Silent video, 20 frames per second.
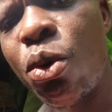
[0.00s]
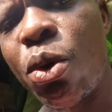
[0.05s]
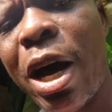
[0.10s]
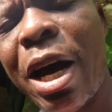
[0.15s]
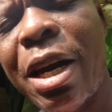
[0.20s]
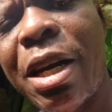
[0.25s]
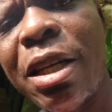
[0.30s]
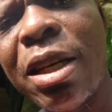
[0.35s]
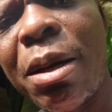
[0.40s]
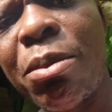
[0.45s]
you
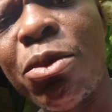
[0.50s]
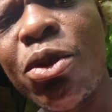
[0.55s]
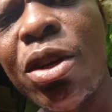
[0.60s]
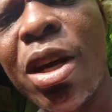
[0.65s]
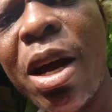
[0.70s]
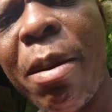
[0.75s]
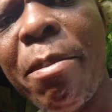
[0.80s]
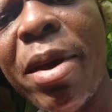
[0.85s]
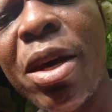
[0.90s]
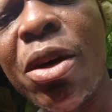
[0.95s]
add it up to
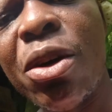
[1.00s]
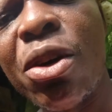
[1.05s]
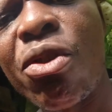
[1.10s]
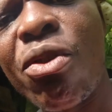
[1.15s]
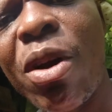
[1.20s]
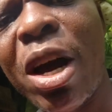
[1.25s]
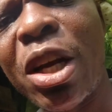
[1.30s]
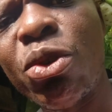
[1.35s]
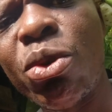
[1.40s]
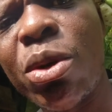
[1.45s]
their meal
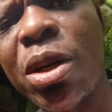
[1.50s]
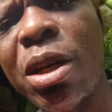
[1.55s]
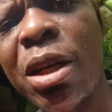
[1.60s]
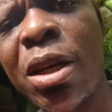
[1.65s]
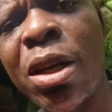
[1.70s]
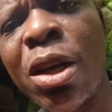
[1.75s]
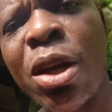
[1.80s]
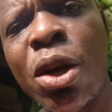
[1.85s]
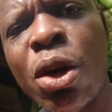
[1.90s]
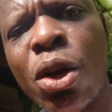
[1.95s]

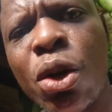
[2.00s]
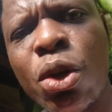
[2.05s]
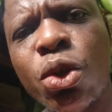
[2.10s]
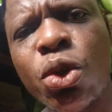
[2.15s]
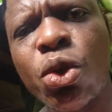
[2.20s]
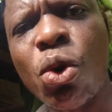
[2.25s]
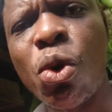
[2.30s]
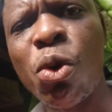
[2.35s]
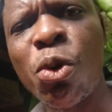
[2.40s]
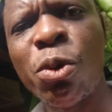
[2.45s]
gradually.
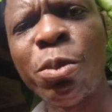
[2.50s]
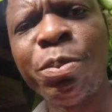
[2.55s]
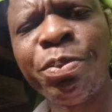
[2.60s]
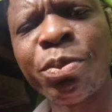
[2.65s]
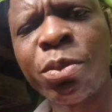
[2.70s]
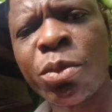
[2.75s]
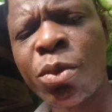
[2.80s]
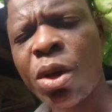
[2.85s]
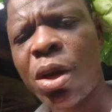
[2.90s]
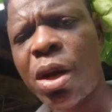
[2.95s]
So
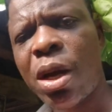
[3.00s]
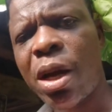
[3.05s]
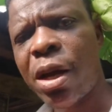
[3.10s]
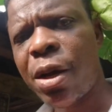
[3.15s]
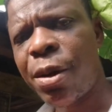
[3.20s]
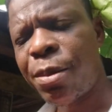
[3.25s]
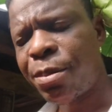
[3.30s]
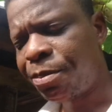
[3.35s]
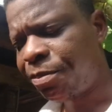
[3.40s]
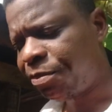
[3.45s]

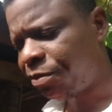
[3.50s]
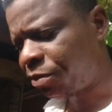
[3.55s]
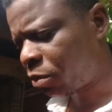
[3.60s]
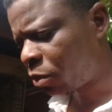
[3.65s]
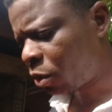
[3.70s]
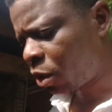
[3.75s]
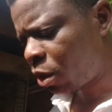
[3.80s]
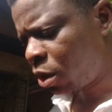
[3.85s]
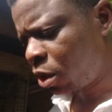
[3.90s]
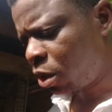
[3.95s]

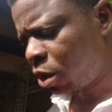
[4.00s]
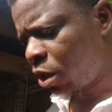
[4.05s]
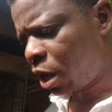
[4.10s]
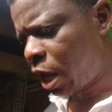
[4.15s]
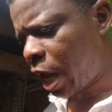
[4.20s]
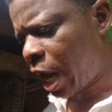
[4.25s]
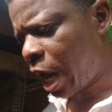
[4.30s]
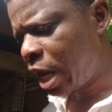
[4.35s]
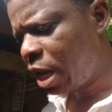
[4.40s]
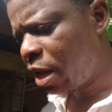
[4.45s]
um,
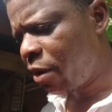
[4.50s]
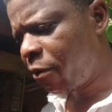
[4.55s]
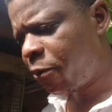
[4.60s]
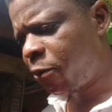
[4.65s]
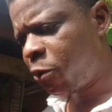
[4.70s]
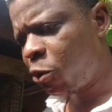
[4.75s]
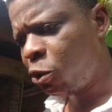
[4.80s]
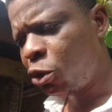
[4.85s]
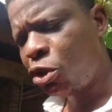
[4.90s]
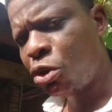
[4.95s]
any
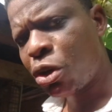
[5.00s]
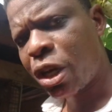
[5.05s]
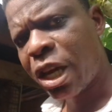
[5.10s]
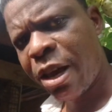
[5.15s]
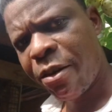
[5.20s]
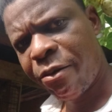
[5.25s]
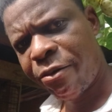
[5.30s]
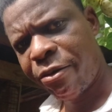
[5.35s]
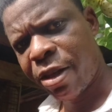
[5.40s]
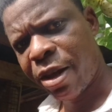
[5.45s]
food you
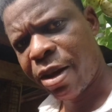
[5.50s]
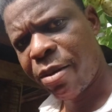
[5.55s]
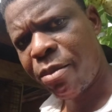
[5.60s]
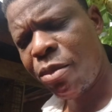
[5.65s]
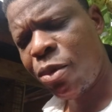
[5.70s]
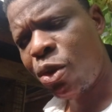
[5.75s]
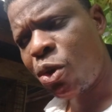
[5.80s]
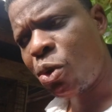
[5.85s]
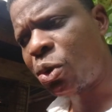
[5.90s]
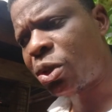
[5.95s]
give
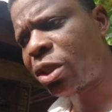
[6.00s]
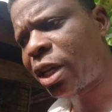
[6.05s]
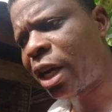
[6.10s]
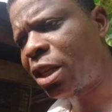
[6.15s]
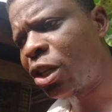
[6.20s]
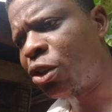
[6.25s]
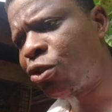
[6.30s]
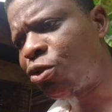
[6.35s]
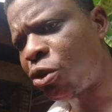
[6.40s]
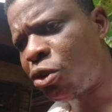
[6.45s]
them, you
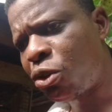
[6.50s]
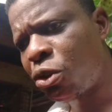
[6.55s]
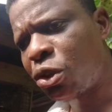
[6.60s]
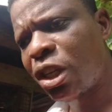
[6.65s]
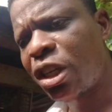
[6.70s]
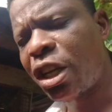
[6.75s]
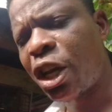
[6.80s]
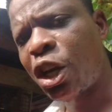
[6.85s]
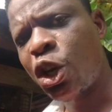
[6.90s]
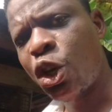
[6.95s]
start
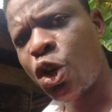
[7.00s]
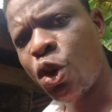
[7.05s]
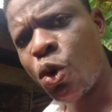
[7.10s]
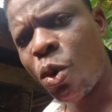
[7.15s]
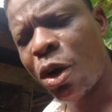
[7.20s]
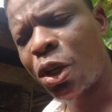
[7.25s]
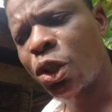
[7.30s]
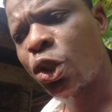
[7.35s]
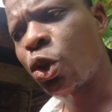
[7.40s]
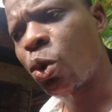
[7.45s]
introducing the
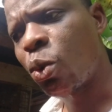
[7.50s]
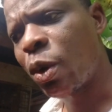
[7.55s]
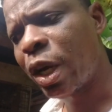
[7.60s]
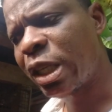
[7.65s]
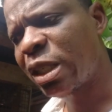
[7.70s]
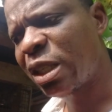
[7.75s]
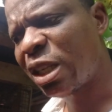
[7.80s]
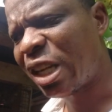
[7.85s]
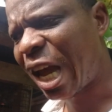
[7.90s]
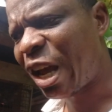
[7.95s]
new one to
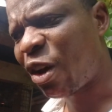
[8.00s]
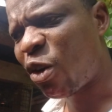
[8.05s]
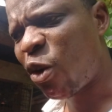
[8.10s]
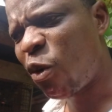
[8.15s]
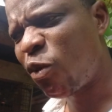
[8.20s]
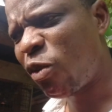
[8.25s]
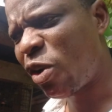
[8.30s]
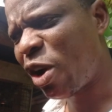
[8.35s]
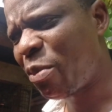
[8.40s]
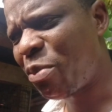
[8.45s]
it, like
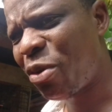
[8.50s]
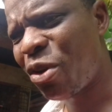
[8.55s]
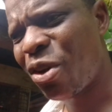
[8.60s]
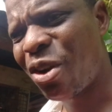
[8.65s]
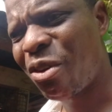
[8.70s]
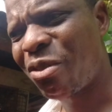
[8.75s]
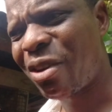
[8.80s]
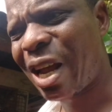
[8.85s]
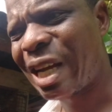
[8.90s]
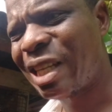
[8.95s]
over a
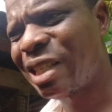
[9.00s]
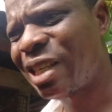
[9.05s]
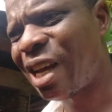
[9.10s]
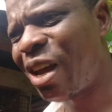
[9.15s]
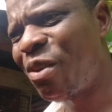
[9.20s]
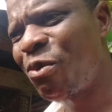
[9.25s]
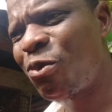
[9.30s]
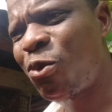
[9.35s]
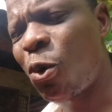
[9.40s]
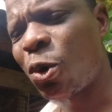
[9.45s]
period of like
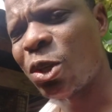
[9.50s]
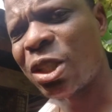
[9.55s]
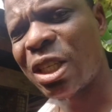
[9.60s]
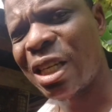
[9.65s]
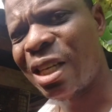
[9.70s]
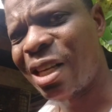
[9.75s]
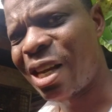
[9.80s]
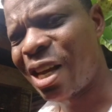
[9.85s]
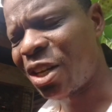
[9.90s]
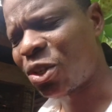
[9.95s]
10,
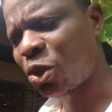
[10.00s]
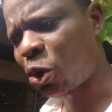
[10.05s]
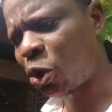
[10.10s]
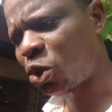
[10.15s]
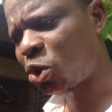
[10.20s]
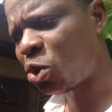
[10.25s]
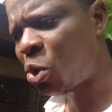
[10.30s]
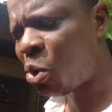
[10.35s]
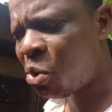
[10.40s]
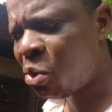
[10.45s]
14 days
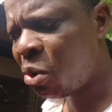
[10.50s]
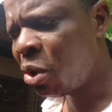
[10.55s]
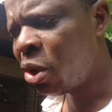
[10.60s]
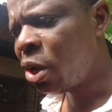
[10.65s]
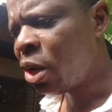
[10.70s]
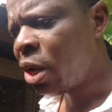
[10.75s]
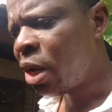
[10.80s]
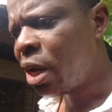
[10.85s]
or so.